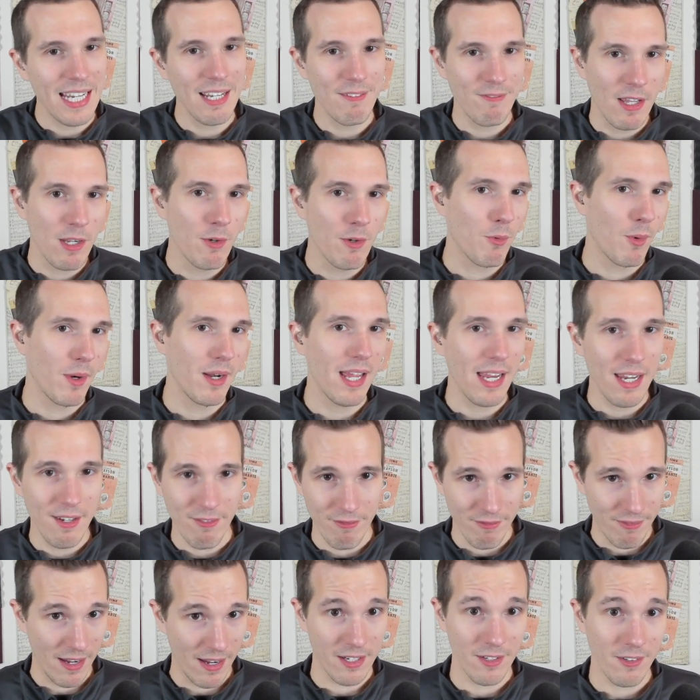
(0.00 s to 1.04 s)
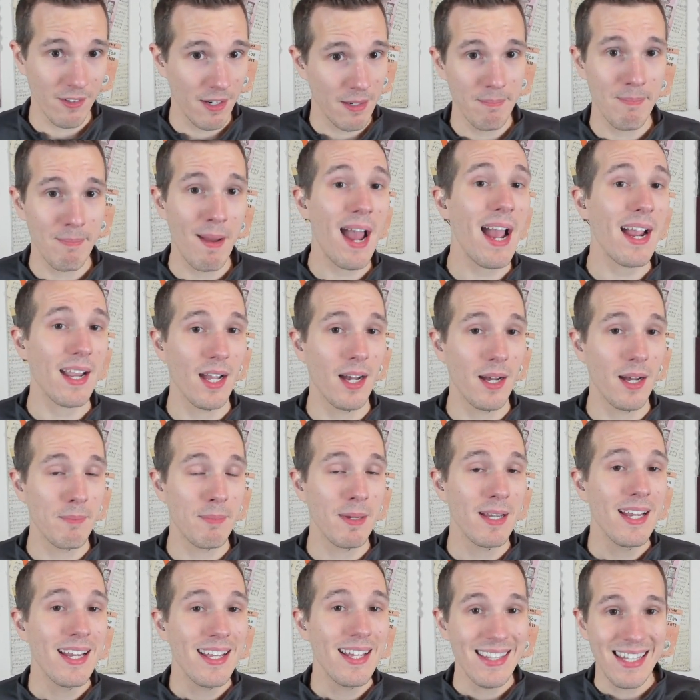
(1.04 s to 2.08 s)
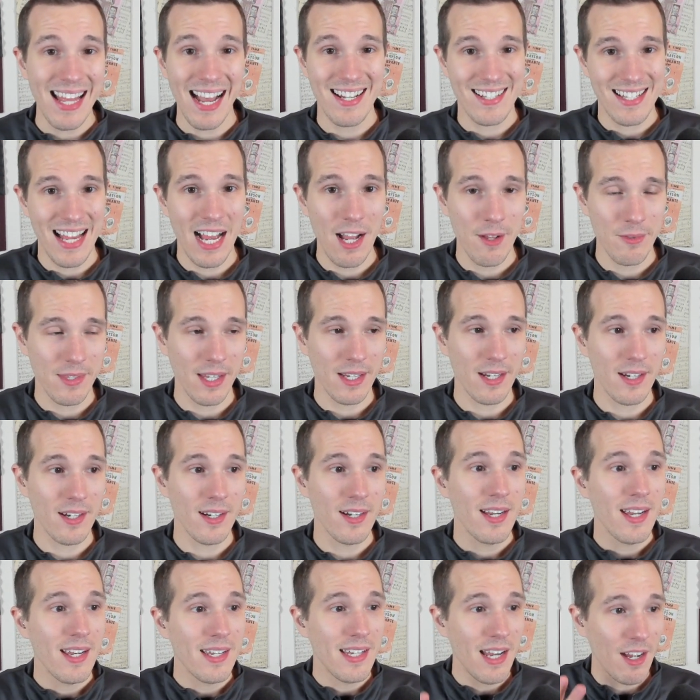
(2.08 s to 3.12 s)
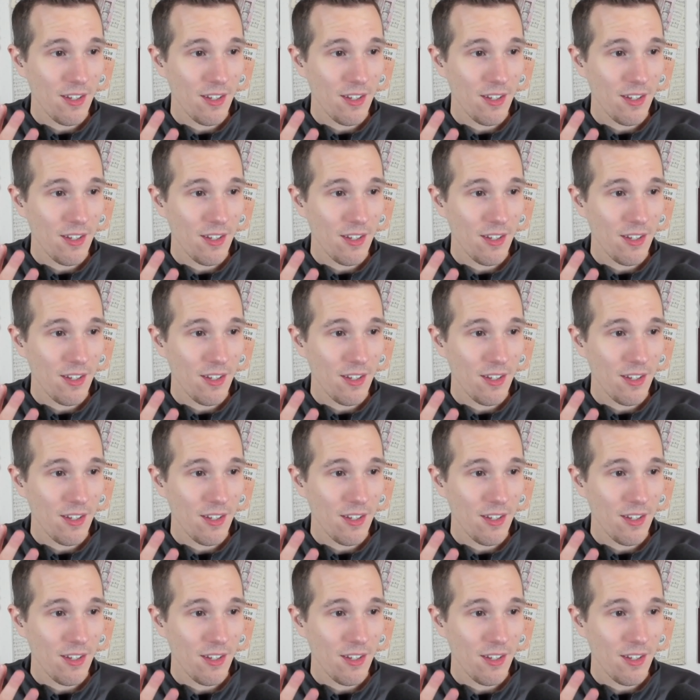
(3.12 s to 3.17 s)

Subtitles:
if they want a veteran backup that's out there.